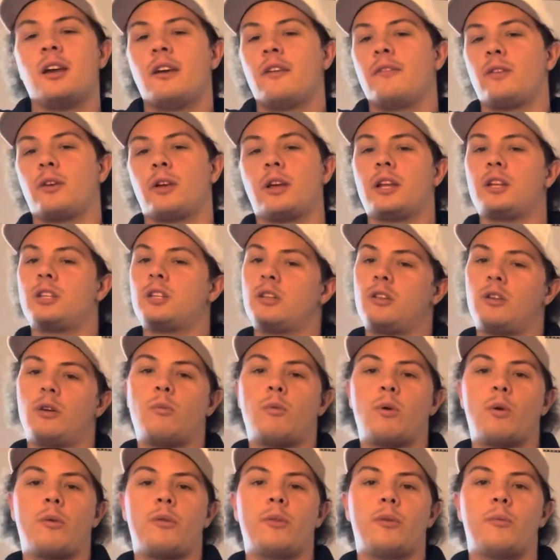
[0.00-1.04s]
If you're catching a little
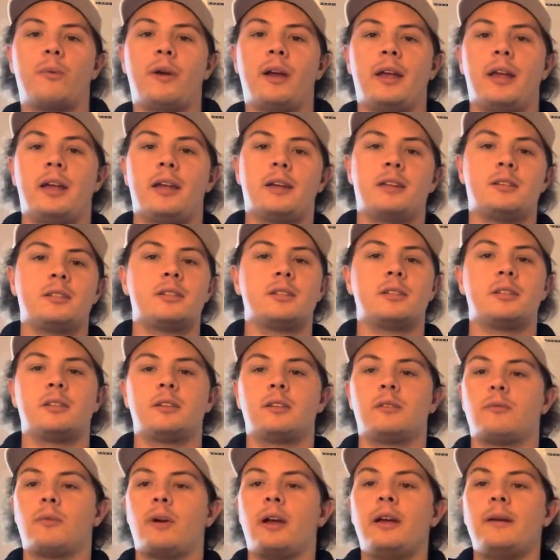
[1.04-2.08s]
more with your right hand,
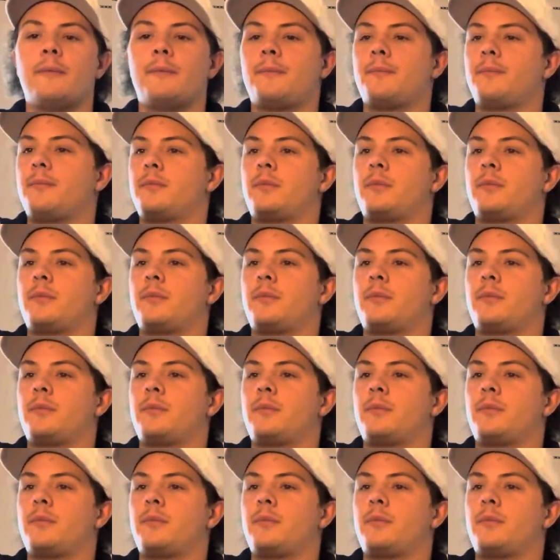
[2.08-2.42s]
right,